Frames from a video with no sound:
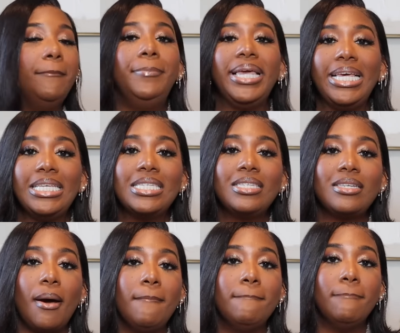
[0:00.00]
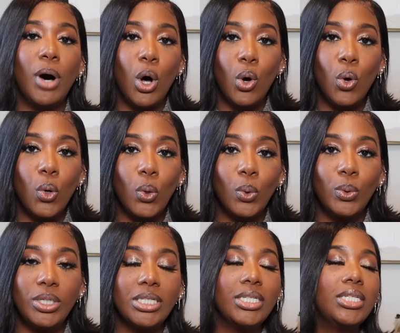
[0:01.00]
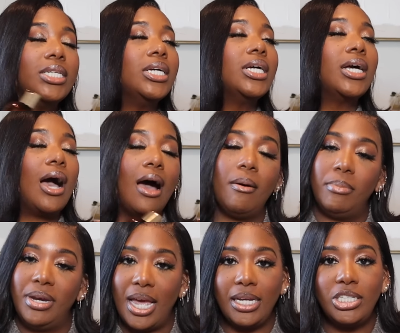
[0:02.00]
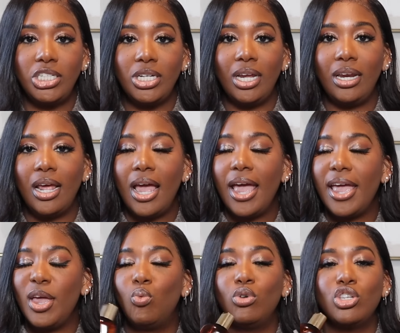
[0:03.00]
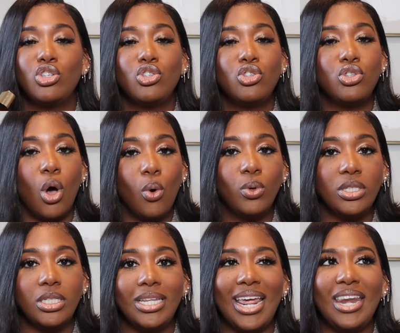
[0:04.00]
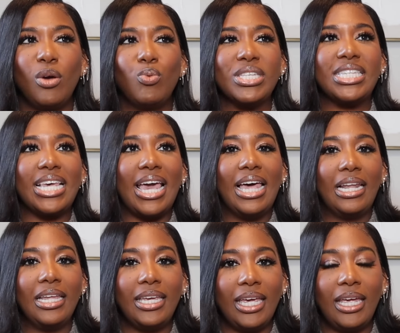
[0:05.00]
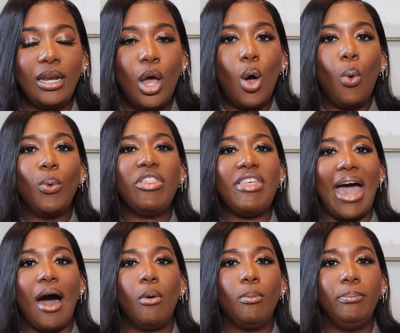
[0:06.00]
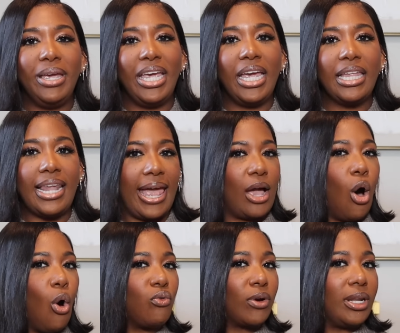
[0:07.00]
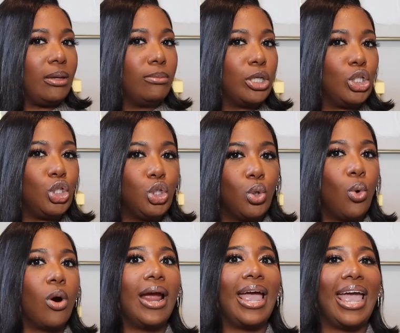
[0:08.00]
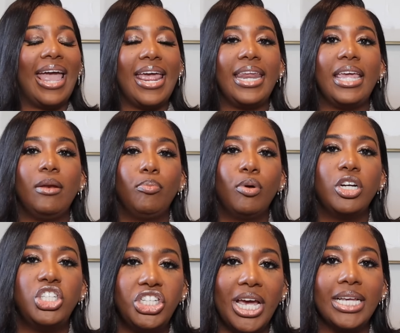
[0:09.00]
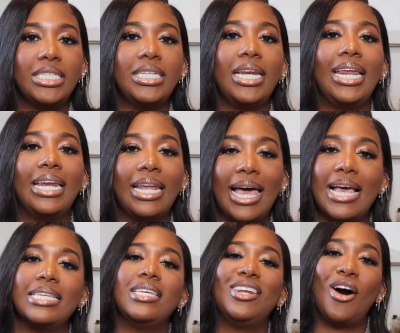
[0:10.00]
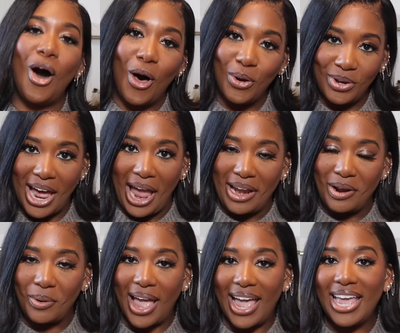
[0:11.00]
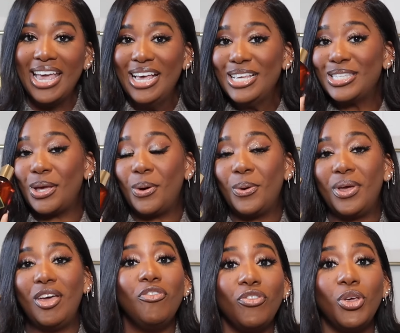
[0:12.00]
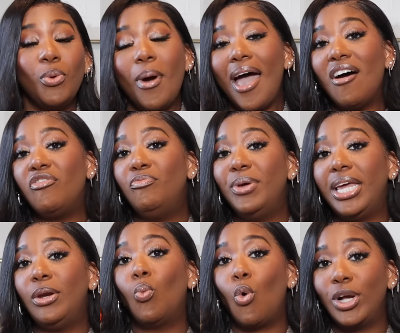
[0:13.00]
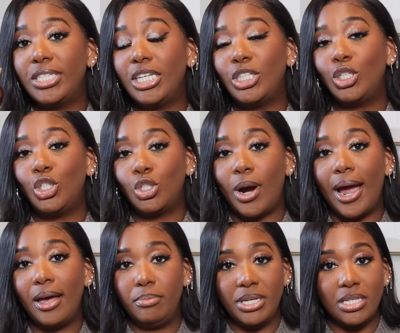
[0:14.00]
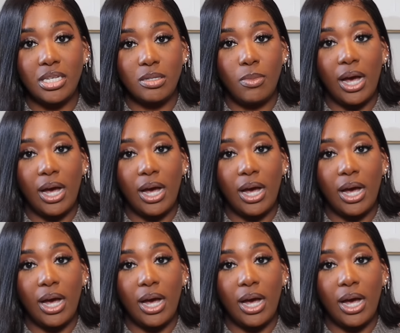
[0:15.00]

Beast mold combination. It was so good and it was elegant without being like overly mature and it projected and lasted all night. Okay. So if you have been wanting to try hibiscus